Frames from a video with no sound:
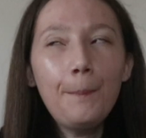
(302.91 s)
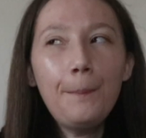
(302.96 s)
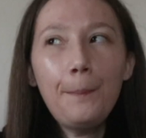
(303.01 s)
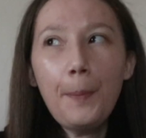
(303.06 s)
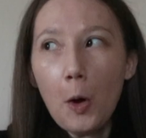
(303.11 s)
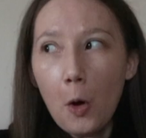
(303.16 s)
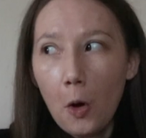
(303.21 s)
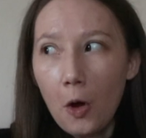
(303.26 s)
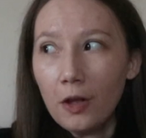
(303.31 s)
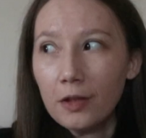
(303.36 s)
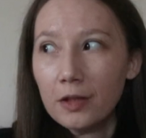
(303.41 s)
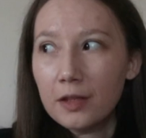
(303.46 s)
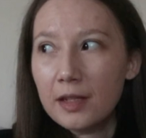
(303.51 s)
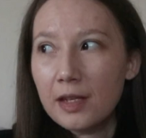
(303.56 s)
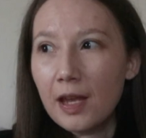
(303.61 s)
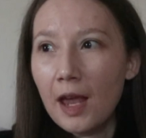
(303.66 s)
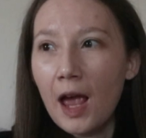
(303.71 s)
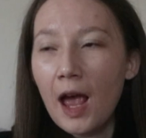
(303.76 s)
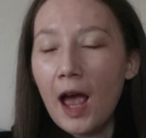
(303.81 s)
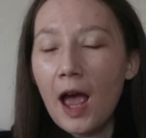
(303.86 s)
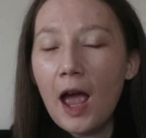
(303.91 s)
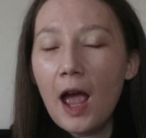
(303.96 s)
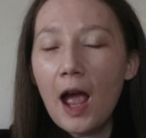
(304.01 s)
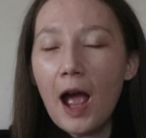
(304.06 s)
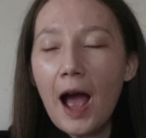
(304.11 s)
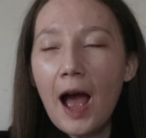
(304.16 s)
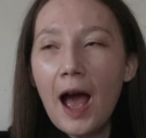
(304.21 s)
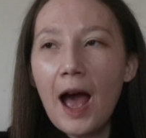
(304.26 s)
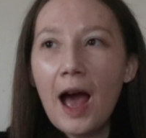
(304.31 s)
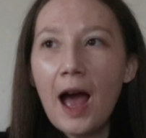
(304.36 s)
But
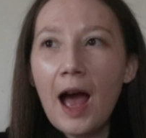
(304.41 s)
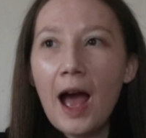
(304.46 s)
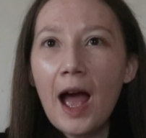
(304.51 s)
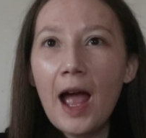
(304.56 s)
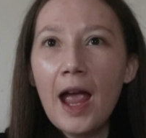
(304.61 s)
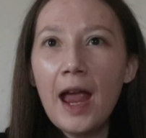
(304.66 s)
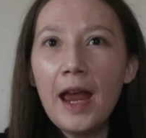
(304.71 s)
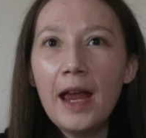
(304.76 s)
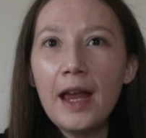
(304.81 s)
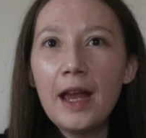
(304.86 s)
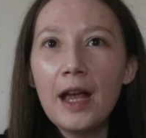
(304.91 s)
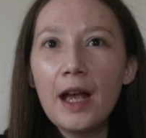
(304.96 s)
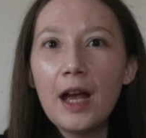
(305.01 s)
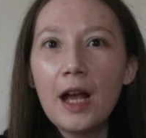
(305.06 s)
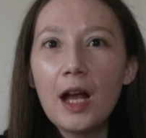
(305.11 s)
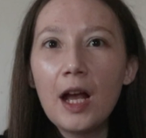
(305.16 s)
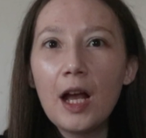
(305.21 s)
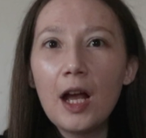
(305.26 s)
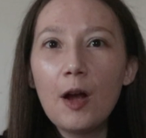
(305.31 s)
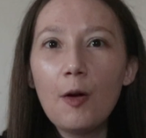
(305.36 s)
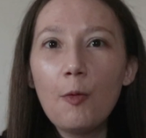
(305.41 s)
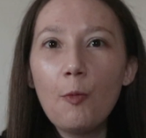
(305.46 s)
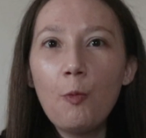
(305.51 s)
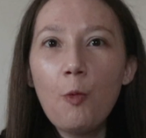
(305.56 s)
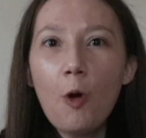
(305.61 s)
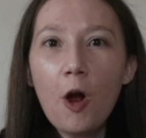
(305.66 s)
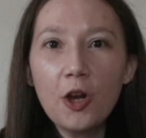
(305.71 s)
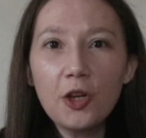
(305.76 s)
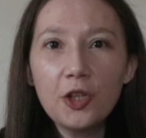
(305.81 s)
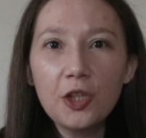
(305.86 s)
I
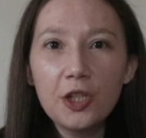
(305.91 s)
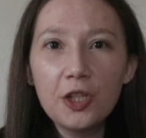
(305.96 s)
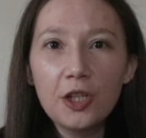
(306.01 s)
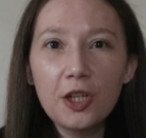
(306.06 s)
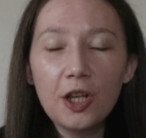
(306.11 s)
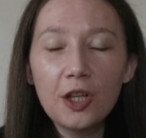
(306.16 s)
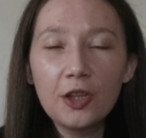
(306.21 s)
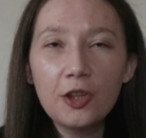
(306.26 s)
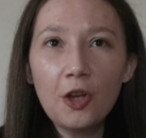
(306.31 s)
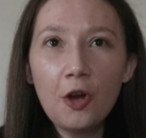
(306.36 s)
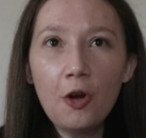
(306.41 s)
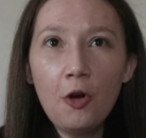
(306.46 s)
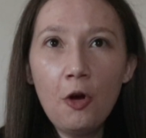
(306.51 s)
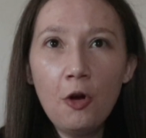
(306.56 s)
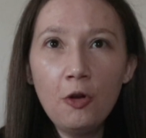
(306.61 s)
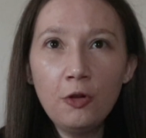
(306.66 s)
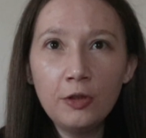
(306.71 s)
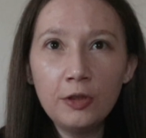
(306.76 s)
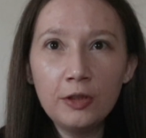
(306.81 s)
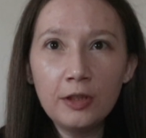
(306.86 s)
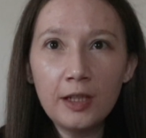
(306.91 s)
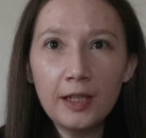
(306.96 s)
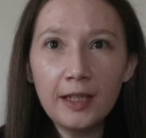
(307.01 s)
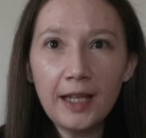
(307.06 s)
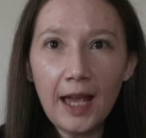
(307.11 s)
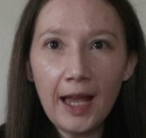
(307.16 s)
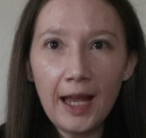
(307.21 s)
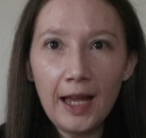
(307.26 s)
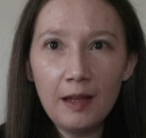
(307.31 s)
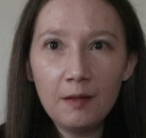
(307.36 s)
watched The Hunger
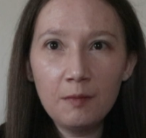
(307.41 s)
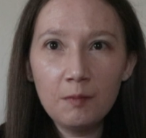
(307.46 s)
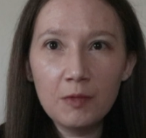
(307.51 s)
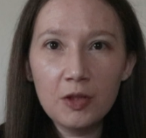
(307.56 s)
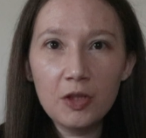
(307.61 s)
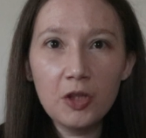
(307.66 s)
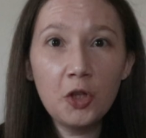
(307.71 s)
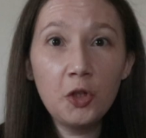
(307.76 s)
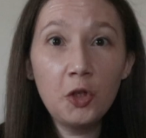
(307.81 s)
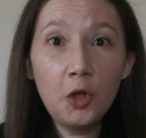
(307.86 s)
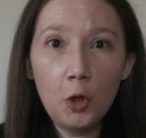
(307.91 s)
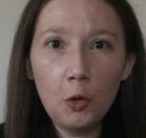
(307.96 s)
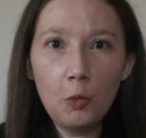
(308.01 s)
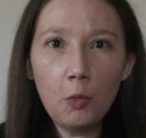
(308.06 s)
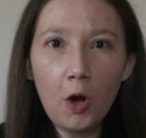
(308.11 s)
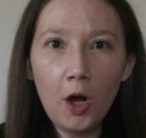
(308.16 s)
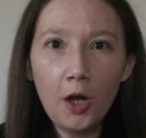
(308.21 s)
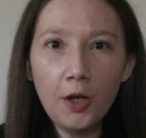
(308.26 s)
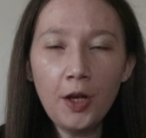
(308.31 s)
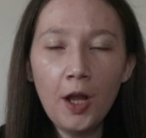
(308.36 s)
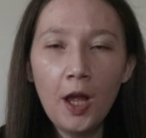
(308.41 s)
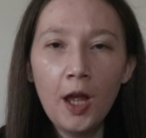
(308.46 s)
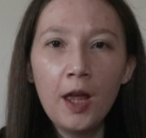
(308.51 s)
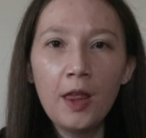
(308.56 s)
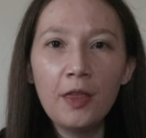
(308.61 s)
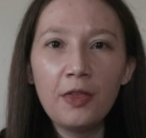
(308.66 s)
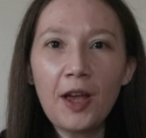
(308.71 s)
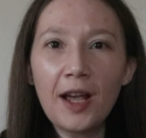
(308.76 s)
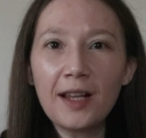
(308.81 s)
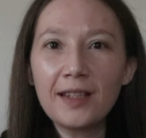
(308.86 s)
Games, the new one,
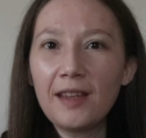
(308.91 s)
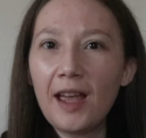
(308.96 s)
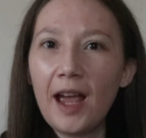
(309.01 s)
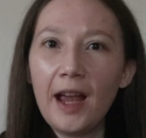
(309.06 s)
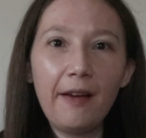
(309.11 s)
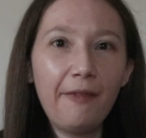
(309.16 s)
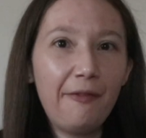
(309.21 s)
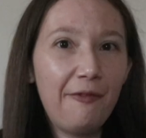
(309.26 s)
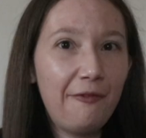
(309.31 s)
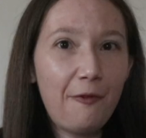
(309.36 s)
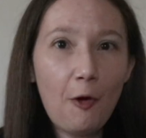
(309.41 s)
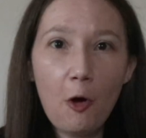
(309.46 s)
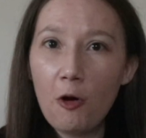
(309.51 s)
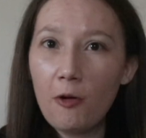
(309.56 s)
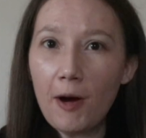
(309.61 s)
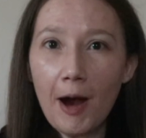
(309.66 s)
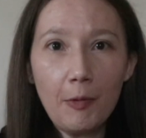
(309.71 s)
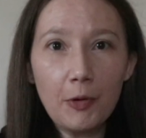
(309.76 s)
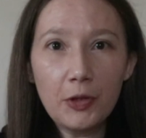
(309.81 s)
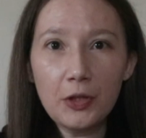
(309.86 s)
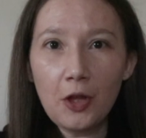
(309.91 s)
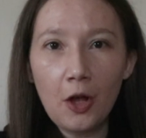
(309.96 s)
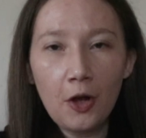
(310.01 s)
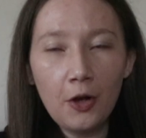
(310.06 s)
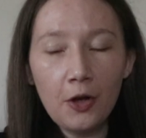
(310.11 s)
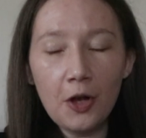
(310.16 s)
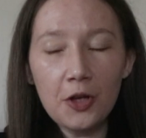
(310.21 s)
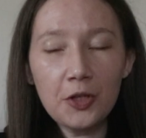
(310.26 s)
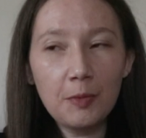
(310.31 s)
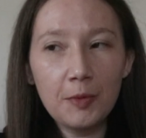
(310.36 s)
that's like 4 hours
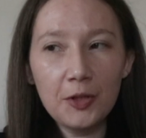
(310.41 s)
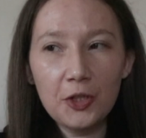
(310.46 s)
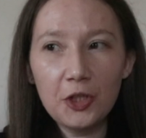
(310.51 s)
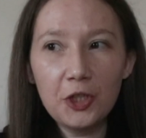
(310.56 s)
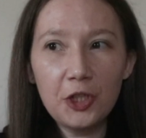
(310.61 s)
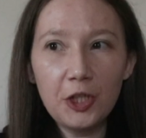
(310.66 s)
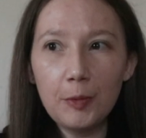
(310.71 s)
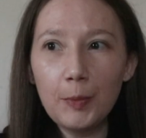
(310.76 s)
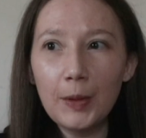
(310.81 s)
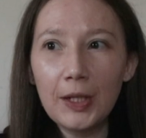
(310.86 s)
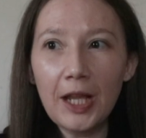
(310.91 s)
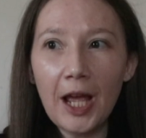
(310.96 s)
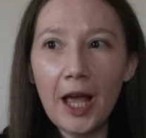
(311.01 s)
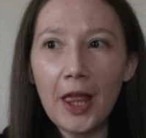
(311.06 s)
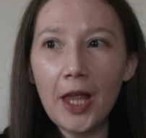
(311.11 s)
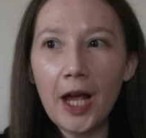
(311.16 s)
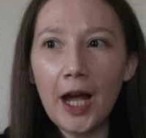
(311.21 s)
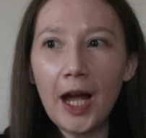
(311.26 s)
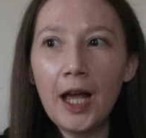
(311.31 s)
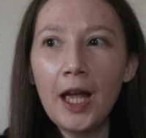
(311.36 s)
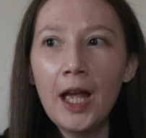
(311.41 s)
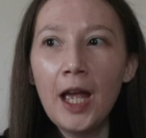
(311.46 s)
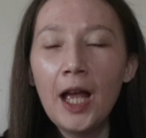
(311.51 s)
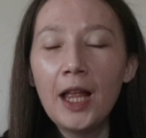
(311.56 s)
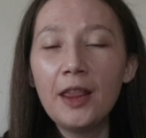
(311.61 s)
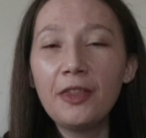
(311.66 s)
long or something stupid like that.